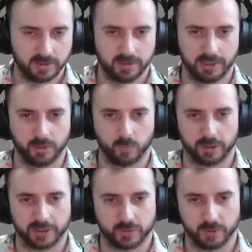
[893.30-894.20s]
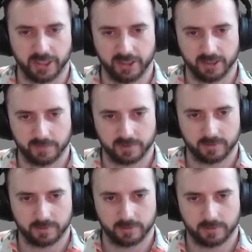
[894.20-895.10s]
and work its way up.
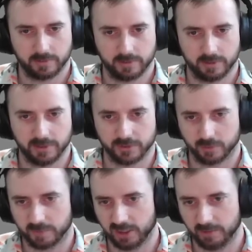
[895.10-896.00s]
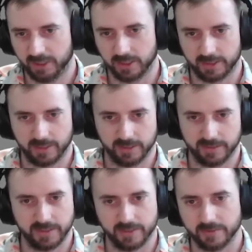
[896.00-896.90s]
This will probably be like
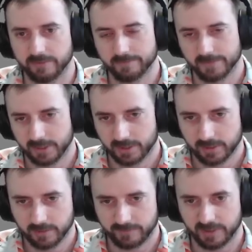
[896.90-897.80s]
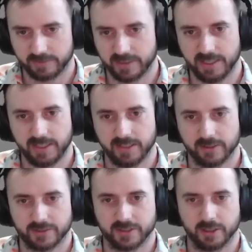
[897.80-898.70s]
LED 15
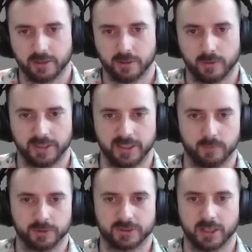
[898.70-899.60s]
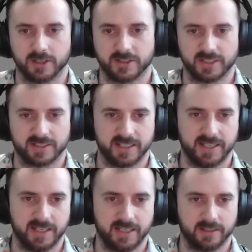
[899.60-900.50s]
or so, and then we'll start
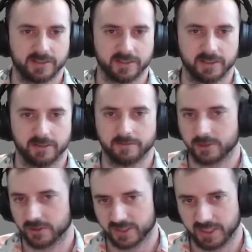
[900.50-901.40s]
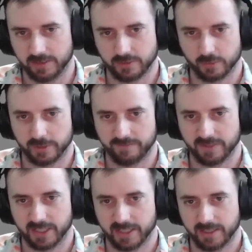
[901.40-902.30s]
16 to just say
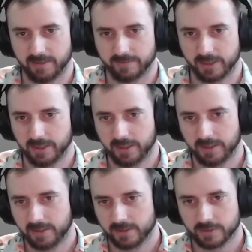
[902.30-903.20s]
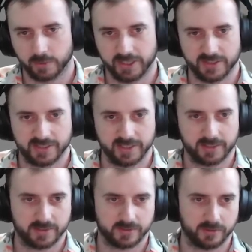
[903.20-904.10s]
25.
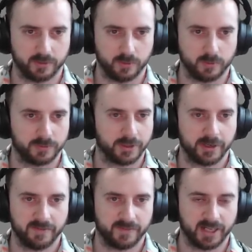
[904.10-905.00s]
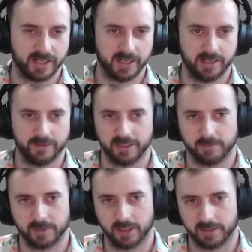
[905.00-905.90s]
26 to 35, and then probably